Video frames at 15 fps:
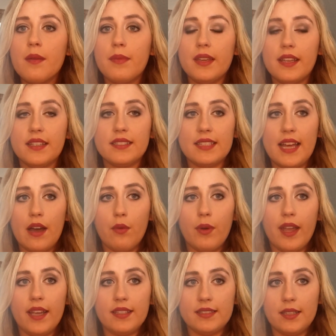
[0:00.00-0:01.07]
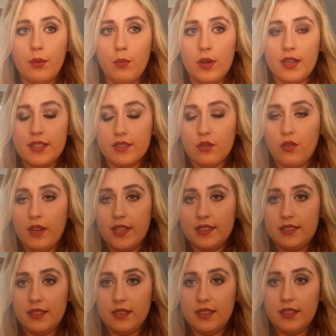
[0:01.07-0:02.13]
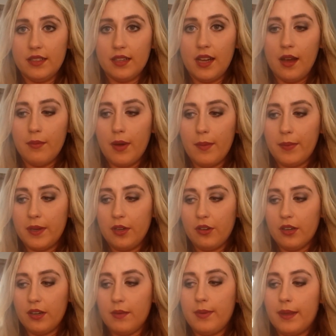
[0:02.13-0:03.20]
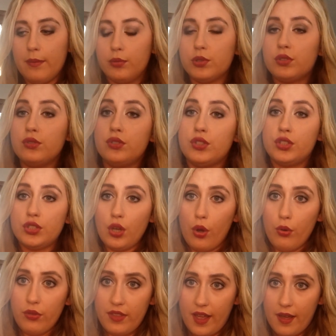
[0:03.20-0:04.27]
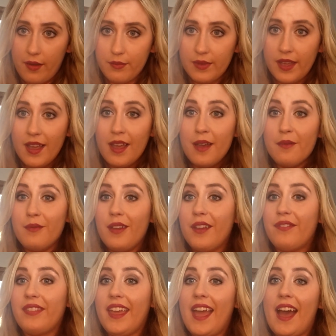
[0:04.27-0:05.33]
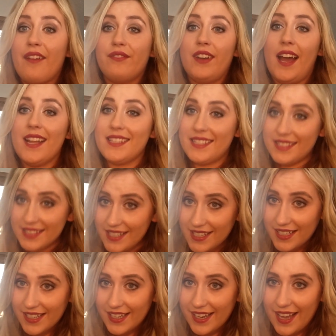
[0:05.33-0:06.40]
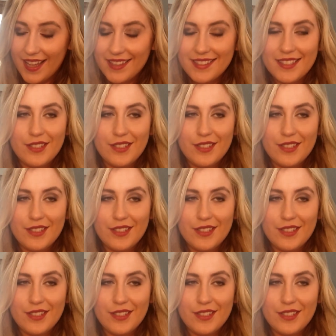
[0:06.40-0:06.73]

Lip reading: Because that way someone is going to come up and you're going to be able to show them if they have not seen it yet.